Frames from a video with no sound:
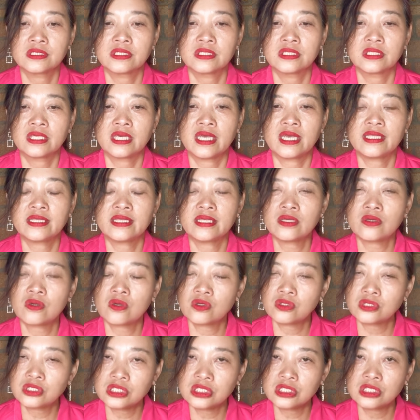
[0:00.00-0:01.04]
and then
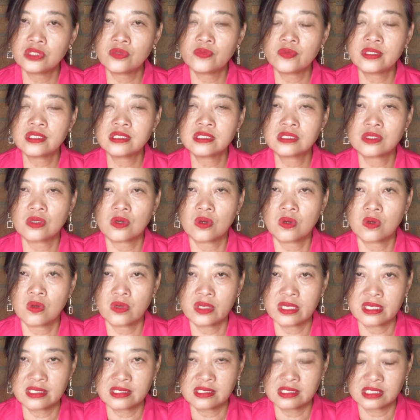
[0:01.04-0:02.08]
continuance or
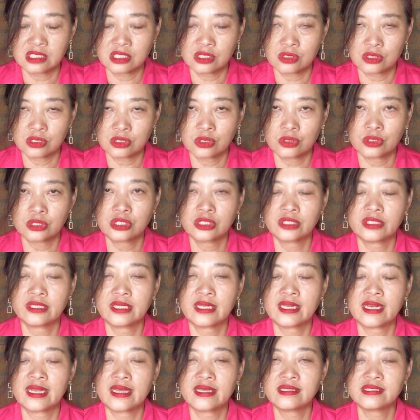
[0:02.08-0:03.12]

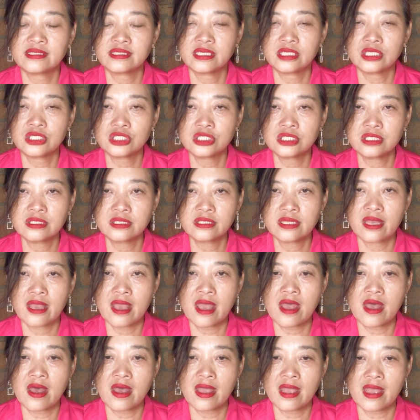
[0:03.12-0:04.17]
institutionalization,
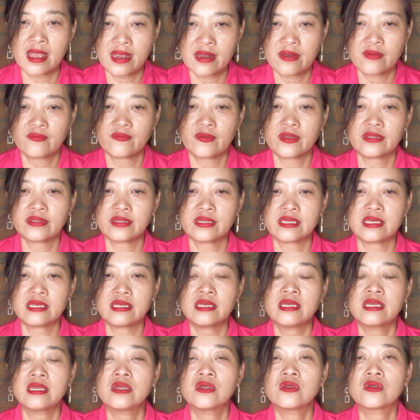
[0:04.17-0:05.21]
and finally
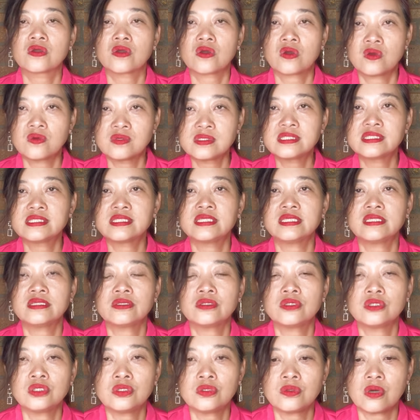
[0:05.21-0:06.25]
consider
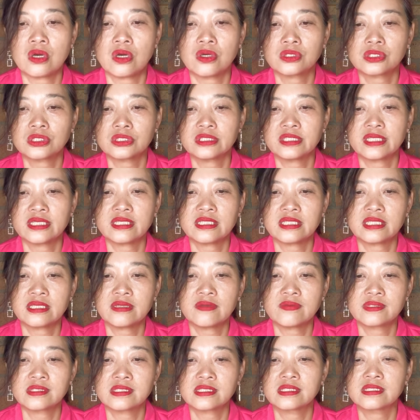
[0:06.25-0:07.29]
new
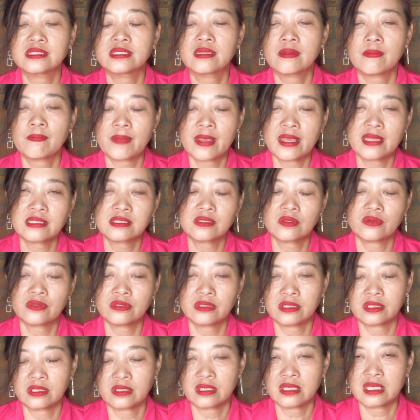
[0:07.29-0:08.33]
alternatives based on the
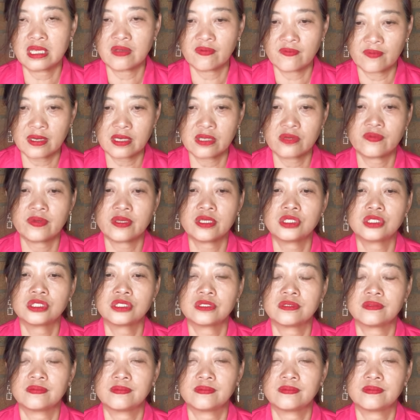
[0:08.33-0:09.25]
evaluation.